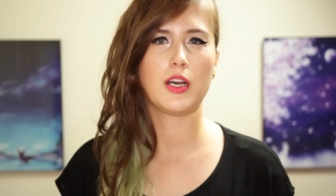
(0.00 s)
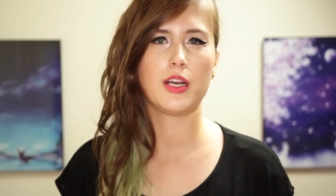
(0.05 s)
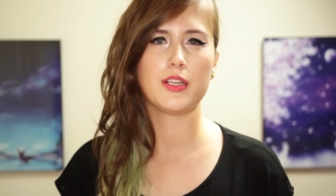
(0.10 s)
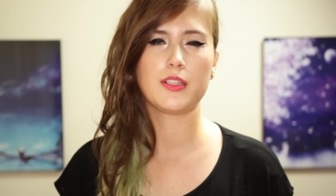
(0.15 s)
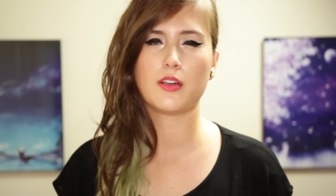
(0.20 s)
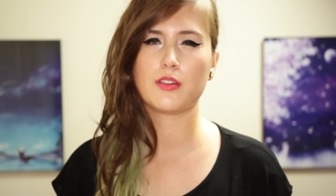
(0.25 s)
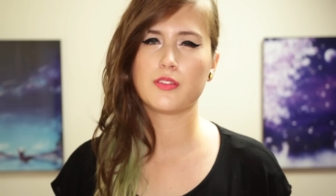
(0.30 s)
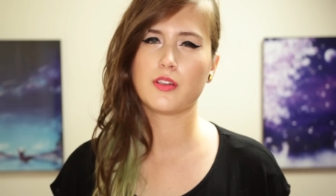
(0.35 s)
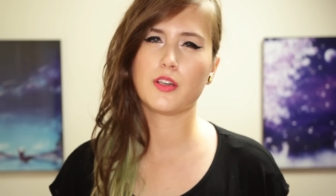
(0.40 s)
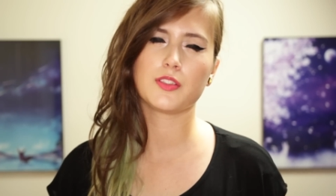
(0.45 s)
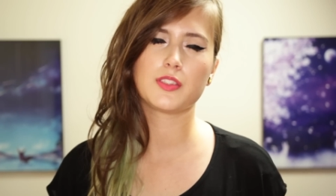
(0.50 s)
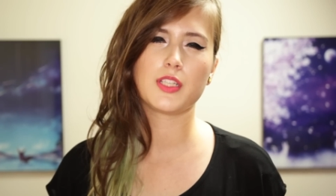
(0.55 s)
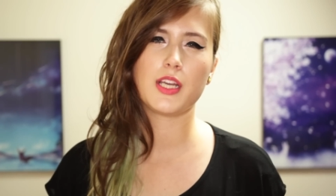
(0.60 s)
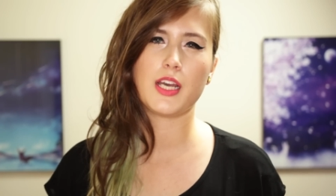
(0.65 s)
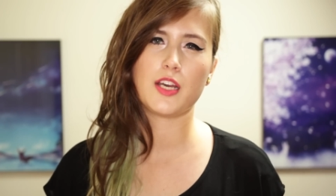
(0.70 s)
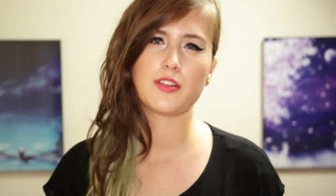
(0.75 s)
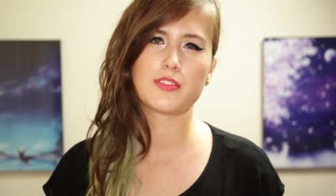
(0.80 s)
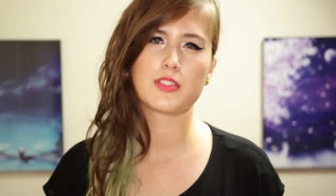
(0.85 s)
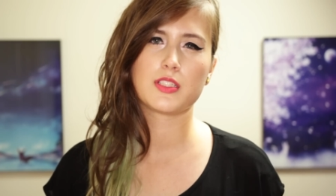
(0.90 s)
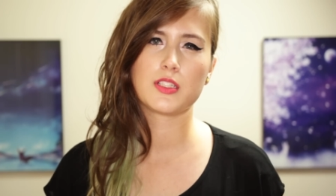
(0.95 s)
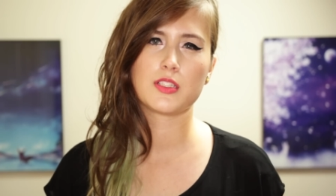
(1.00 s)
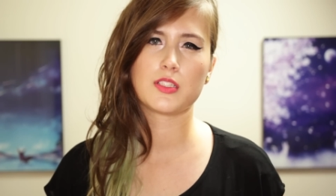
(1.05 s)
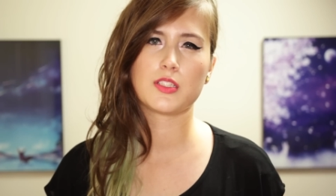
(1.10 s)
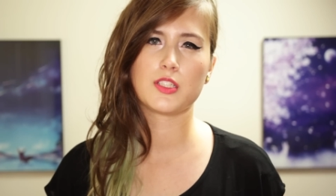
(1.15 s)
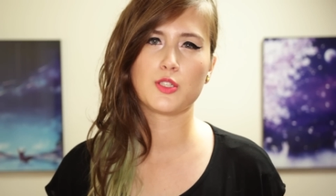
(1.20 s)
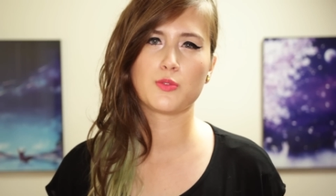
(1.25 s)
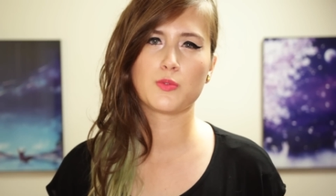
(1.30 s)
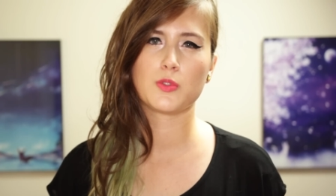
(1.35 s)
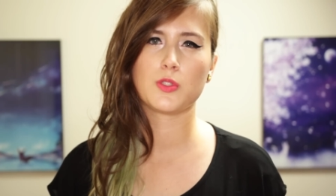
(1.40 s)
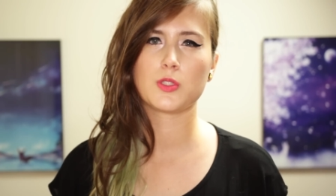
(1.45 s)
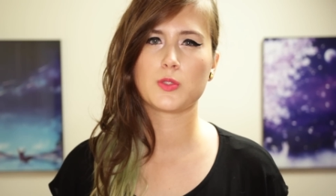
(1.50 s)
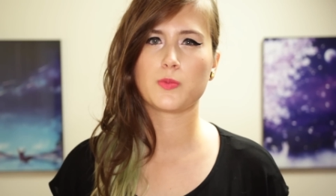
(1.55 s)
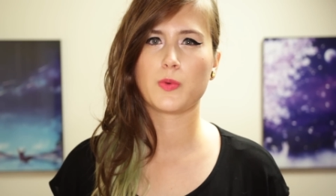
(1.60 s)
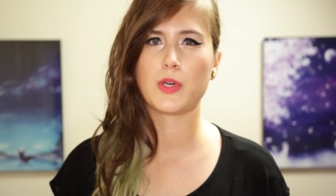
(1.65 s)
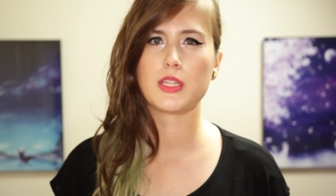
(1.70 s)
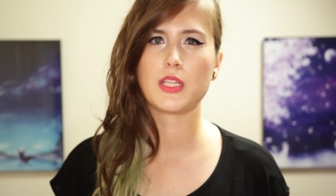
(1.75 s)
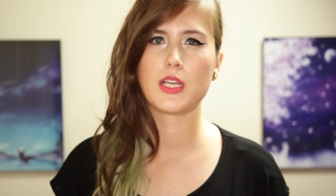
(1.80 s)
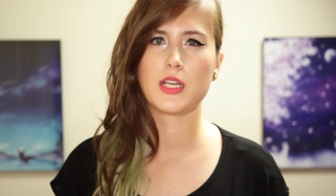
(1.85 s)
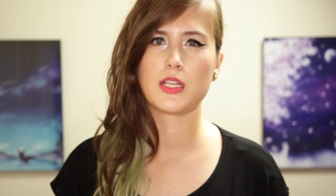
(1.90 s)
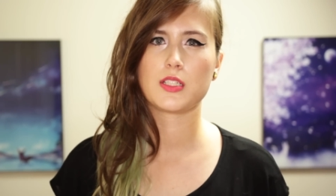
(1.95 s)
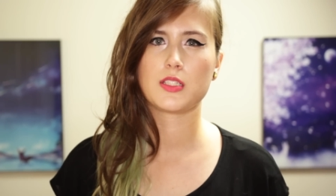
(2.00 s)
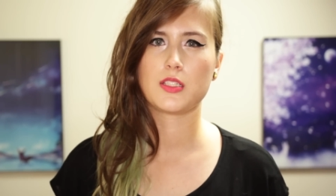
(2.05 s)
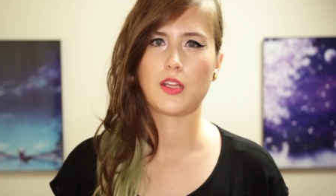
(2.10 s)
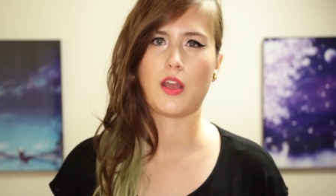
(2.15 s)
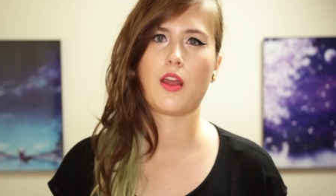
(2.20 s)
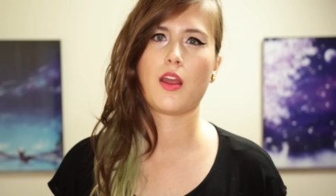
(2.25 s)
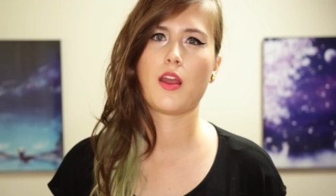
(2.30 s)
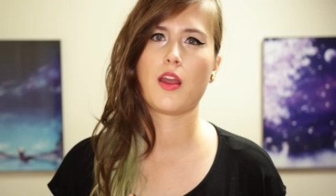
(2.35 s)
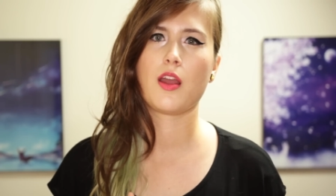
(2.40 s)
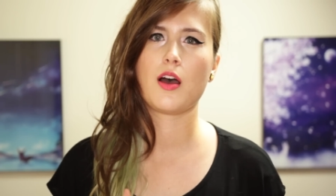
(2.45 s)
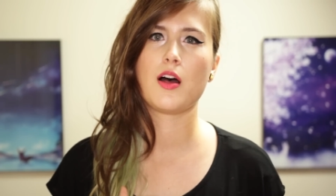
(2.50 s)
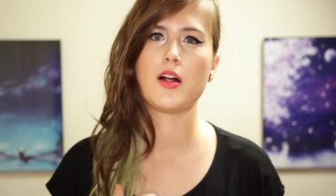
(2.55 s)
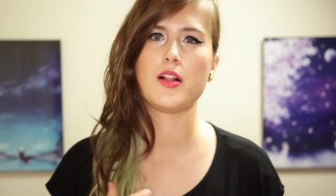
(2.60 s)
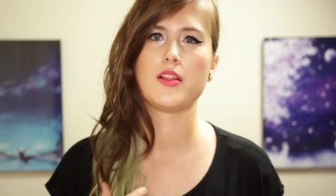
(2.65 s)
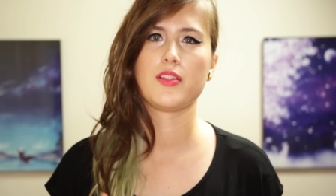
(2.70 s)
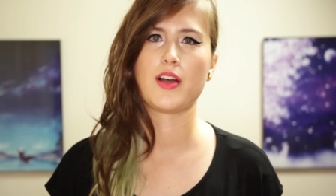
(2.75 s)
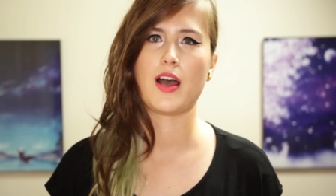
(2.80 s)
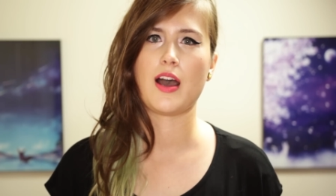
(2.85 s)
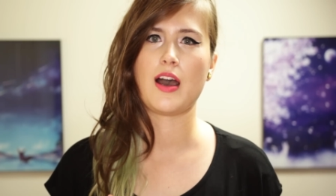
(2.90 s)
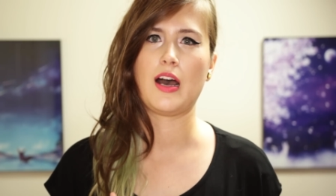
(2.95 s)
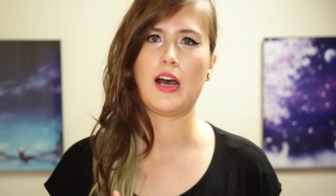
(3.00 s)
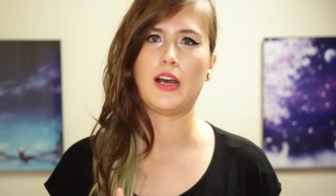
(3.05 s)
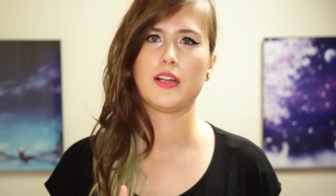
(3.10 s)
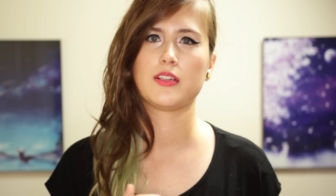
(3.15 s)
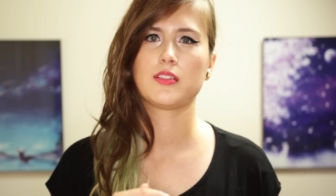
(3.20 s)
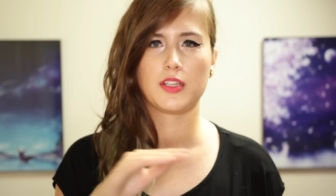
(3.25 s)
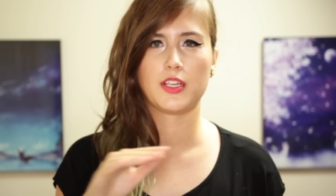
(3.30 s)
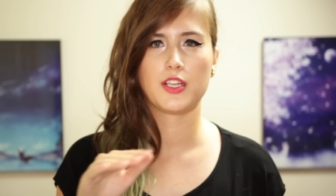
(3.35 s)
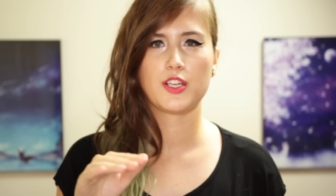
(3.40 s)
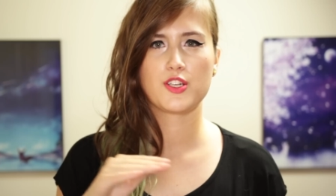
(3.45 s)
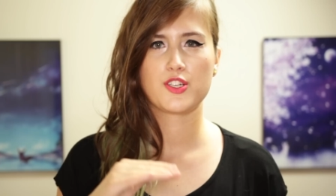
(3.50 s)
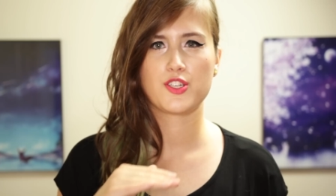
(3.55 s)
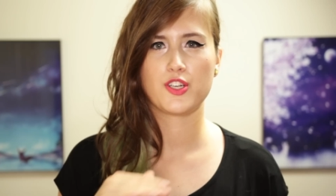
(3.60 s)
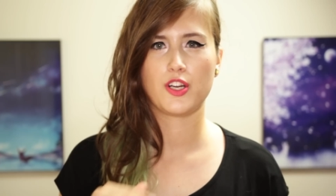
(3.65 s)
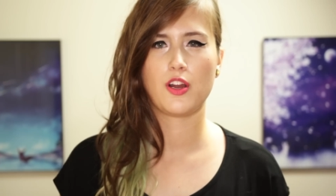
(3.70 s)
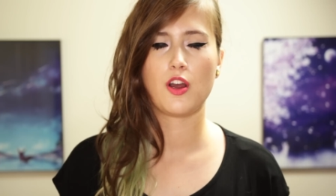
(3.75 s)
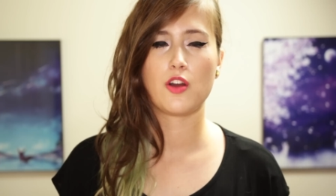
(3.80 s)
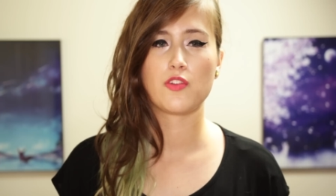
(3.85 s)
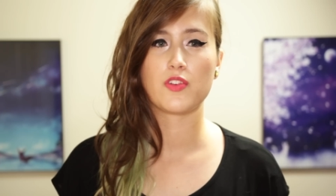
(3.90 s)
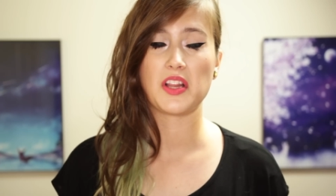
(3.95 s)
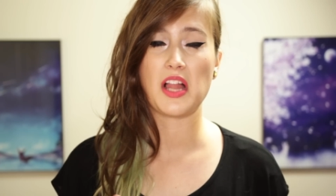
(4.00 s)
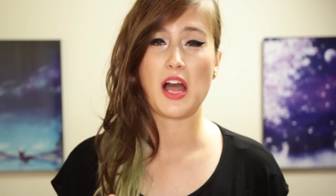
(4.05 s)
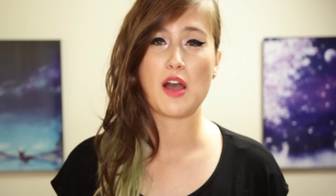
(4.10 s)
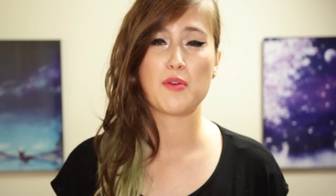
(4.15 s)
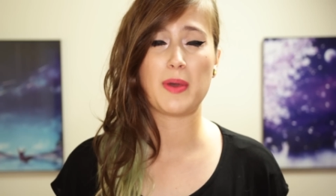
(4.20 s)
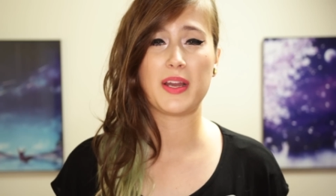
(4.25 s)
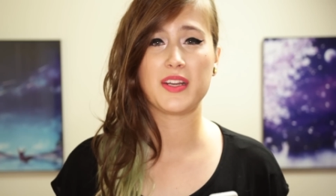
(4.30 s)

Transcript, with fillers: Now I don't know if the FCC rules when they say that things shouldn't overlap.